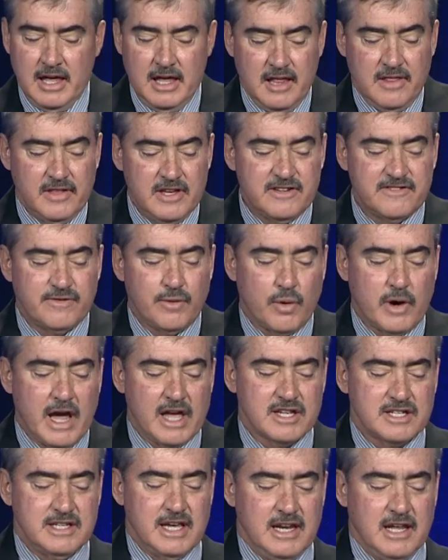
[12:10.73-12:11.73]
These 4
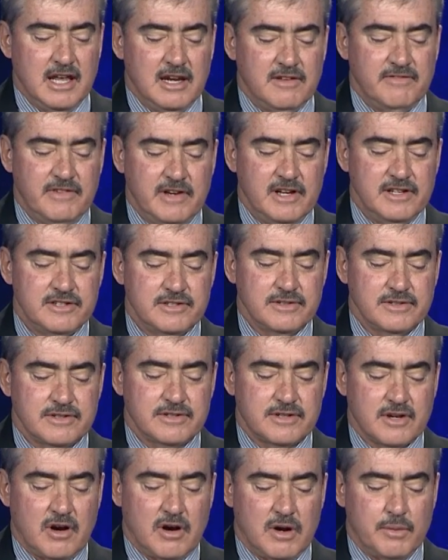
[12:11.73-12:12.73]
outstanding
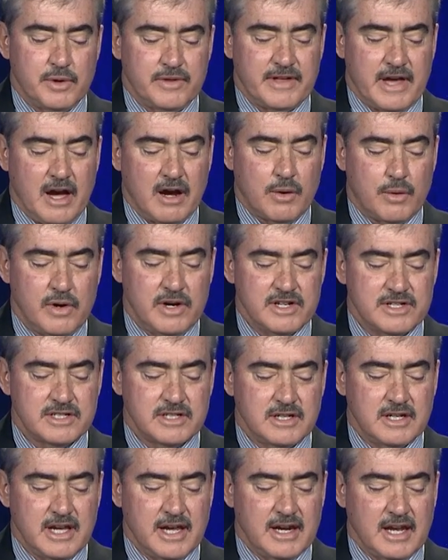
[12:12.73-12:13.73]
individuals are, without
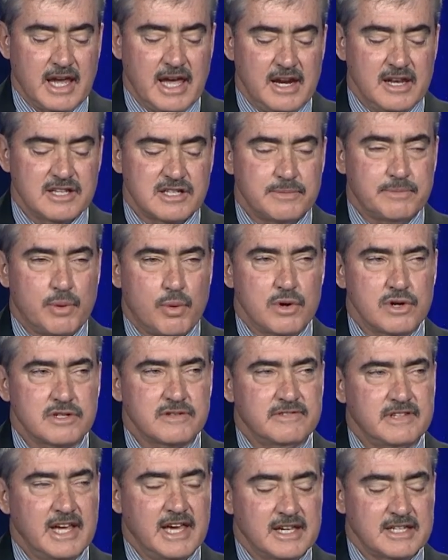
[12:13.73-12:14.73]
question, dedicated supporters
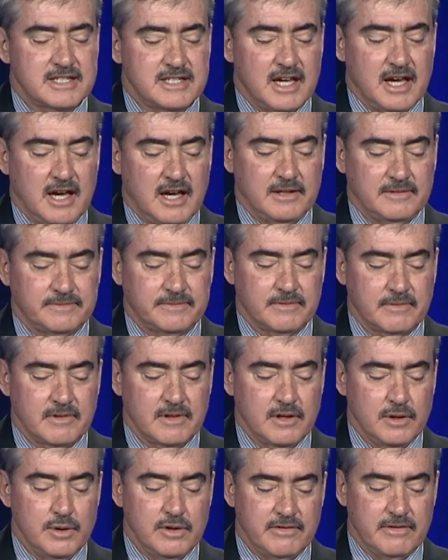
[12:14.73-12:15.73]
of TxDOT
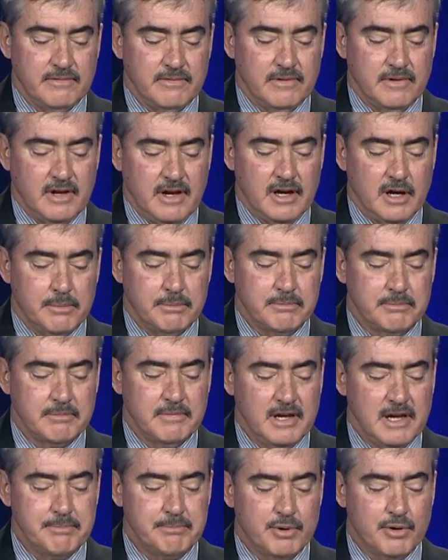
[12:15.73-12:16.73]
who have
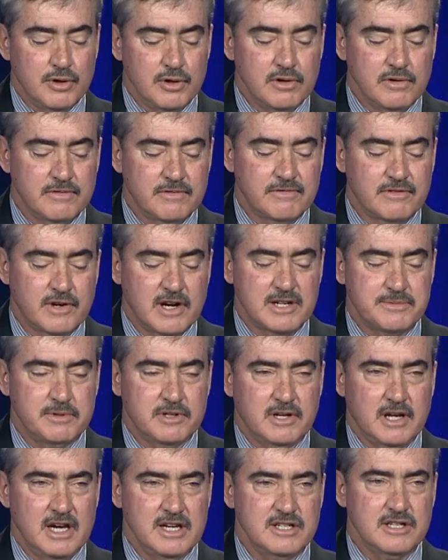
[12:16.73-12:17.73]
helped improve
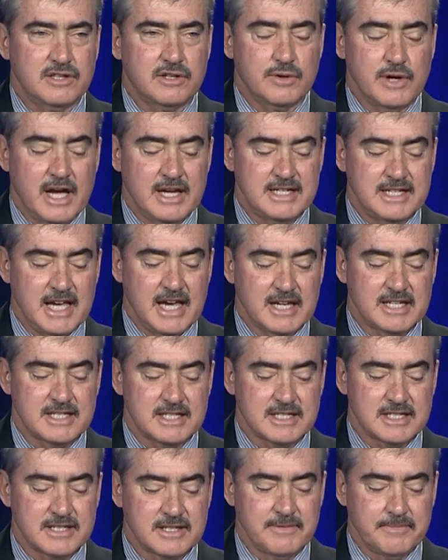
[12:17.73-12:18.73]
transportation throughout
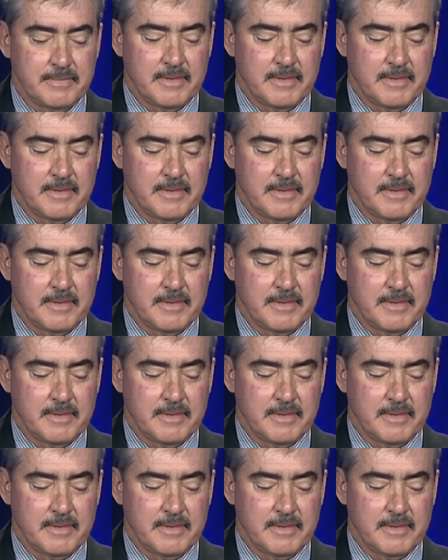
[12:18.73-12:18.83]
Texas.